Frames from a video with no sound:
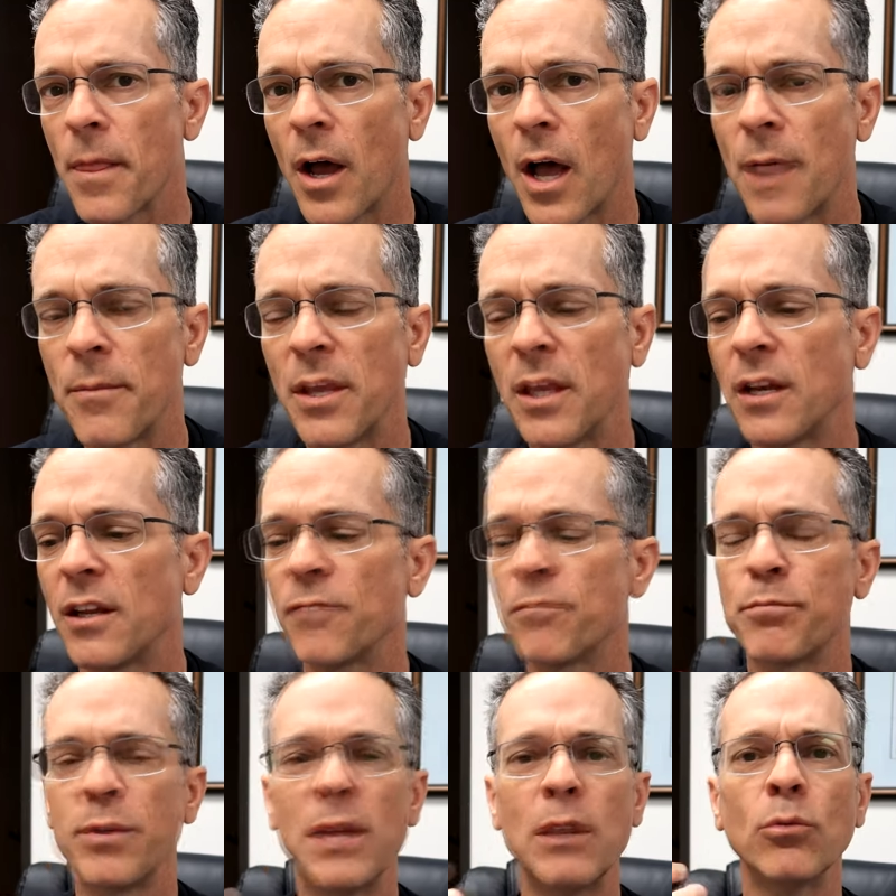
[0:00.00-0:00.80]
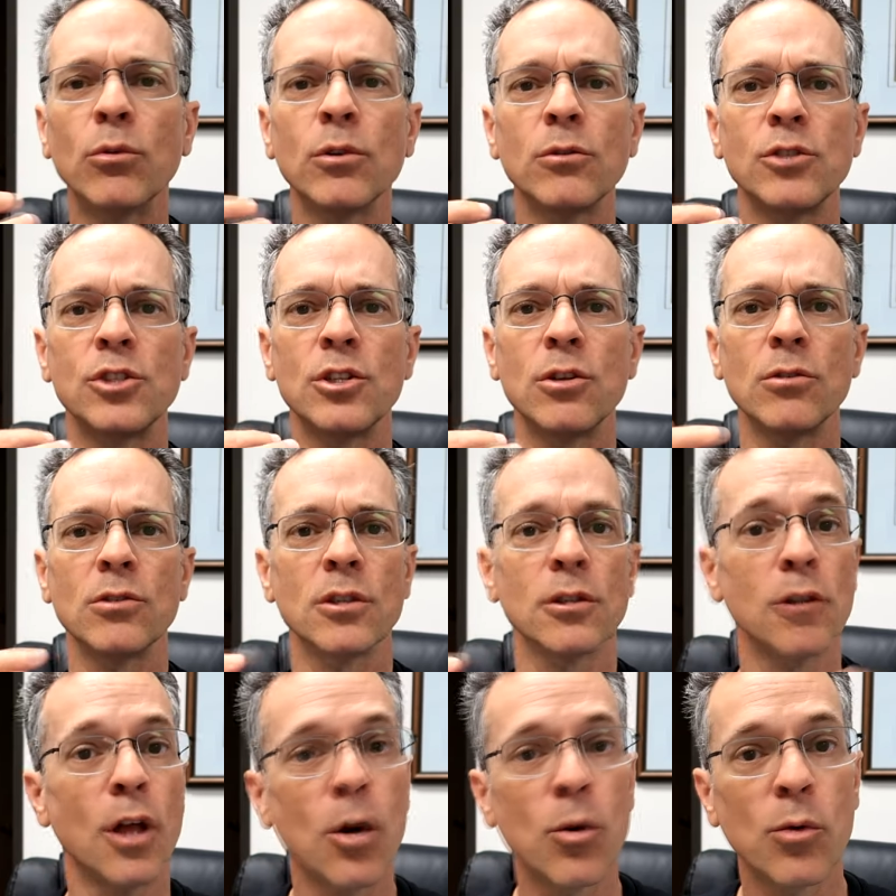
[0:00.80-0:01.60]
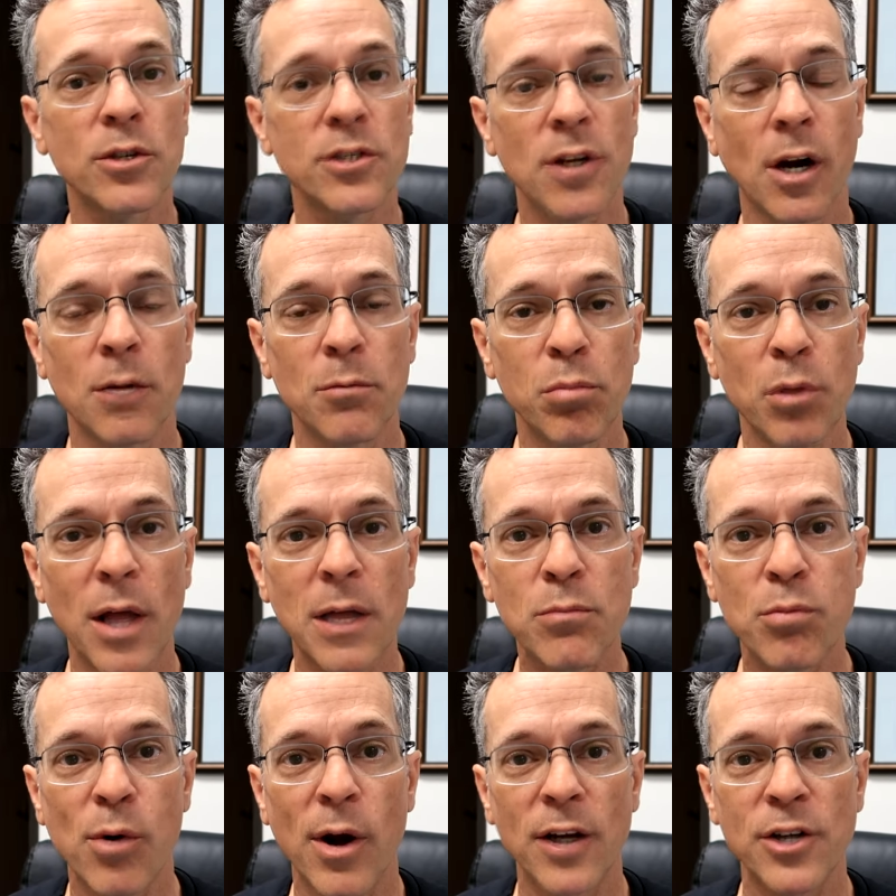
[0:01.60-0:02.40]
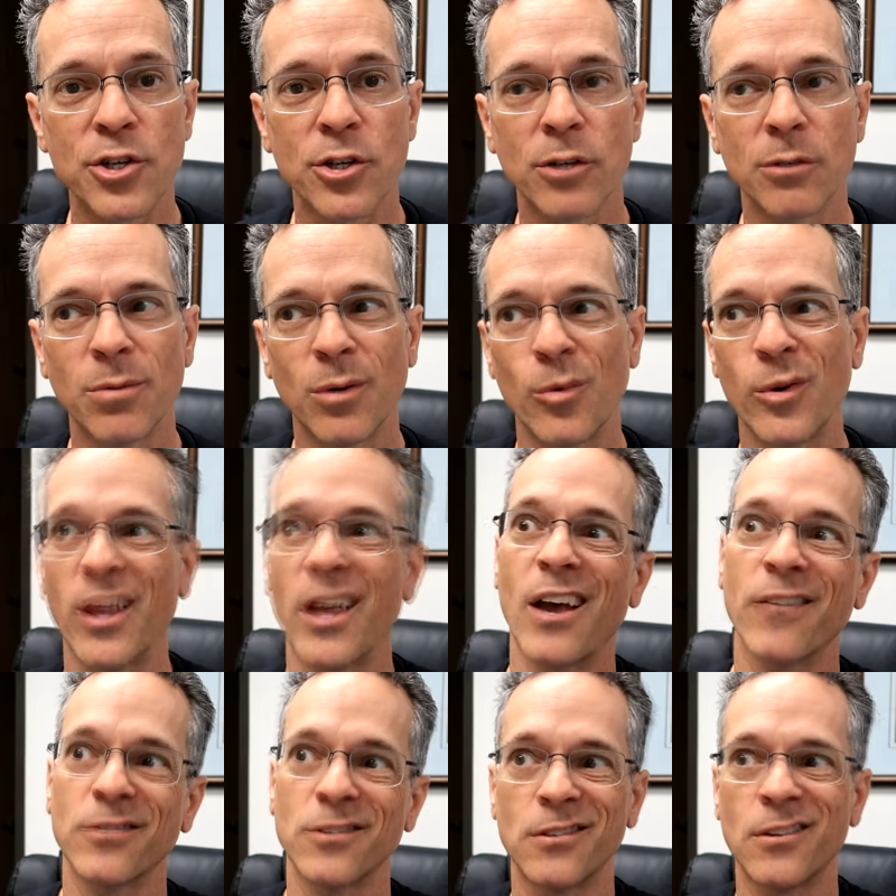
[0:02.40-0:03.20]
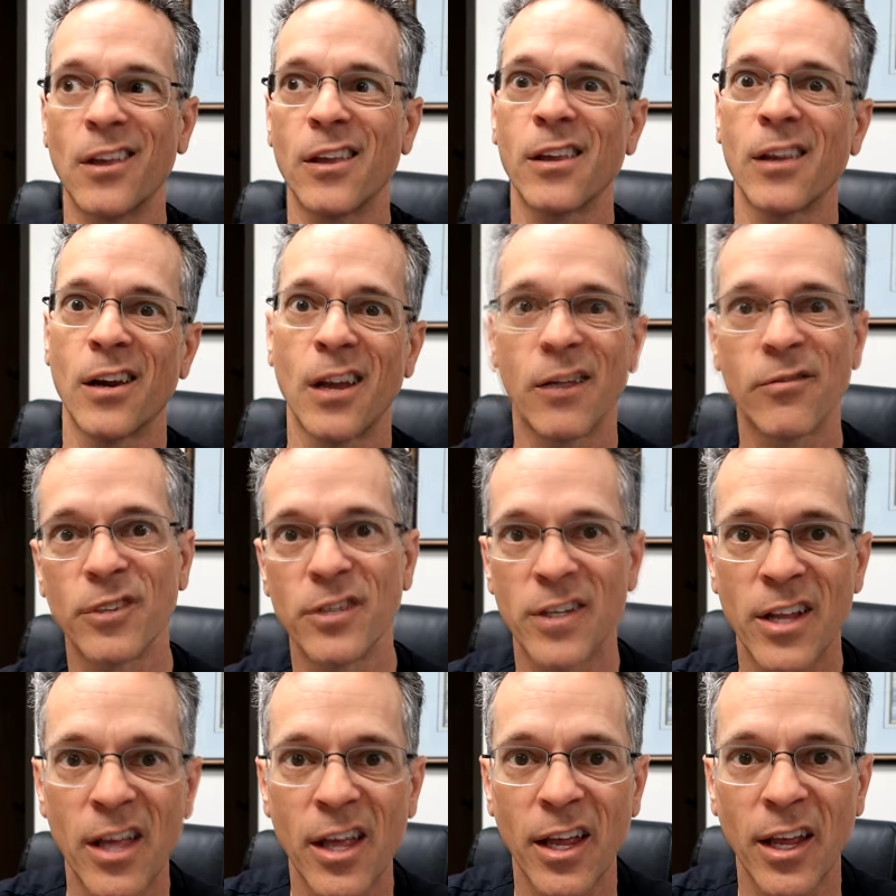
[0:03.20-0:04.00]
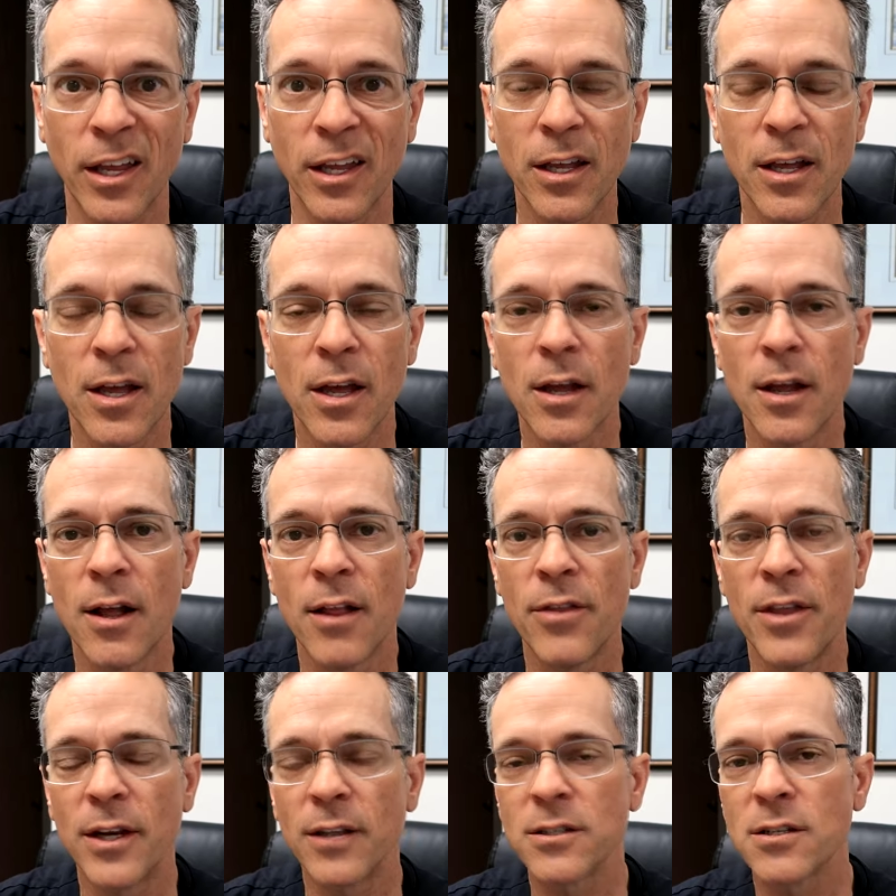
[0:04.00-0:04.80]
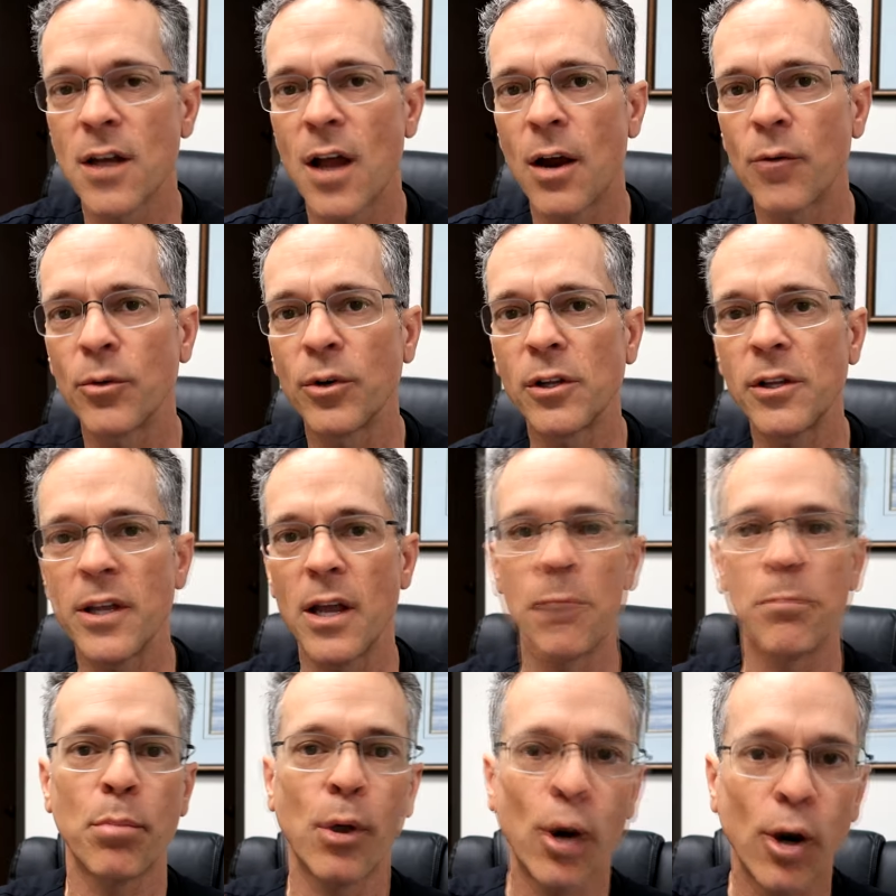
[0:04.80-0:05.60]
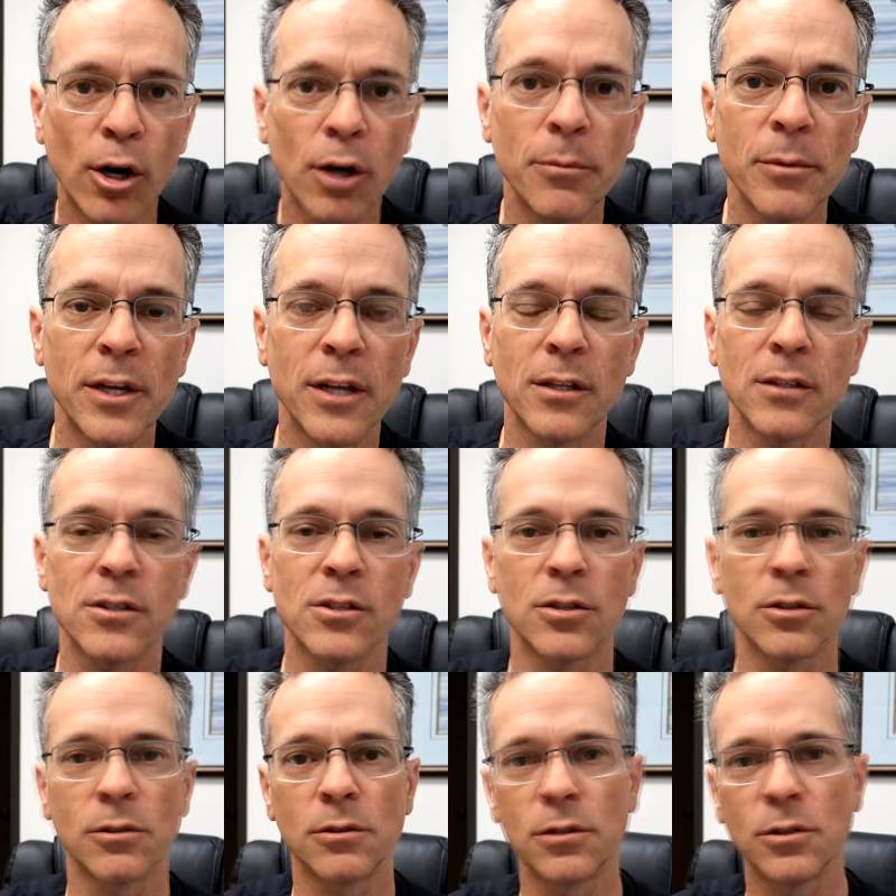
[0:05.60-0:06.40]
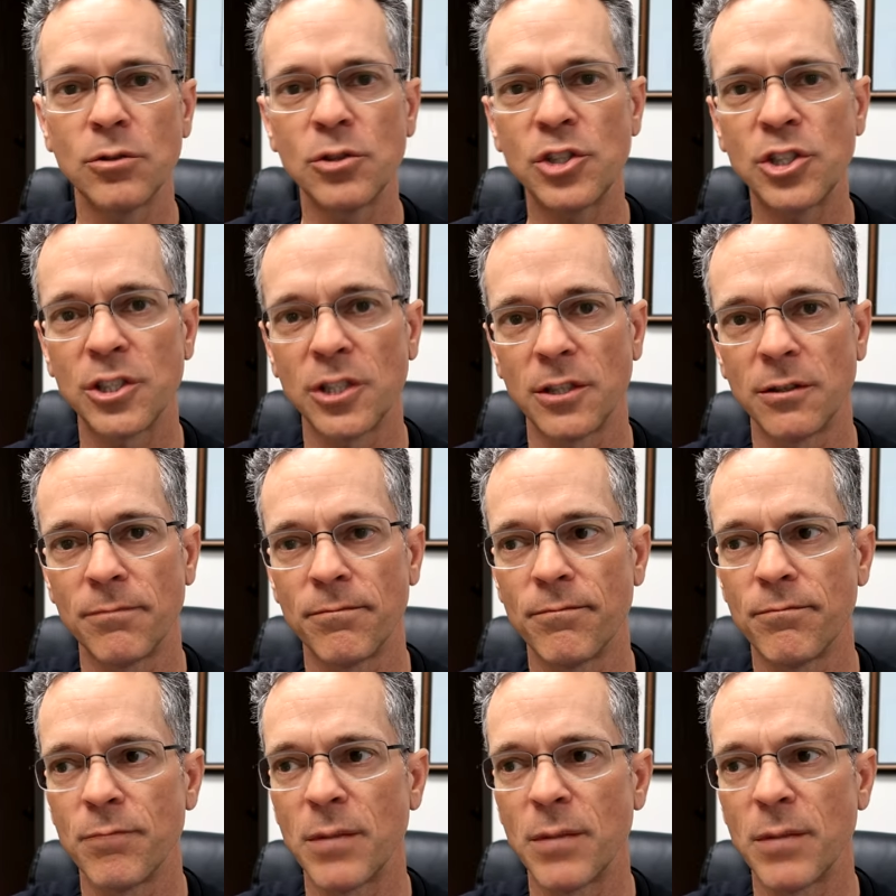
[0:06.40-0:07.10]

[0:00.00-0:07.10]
I mean, if beetroot juice lowers our blood pressure, but we have to take it every day, then it's not really a permanent solution.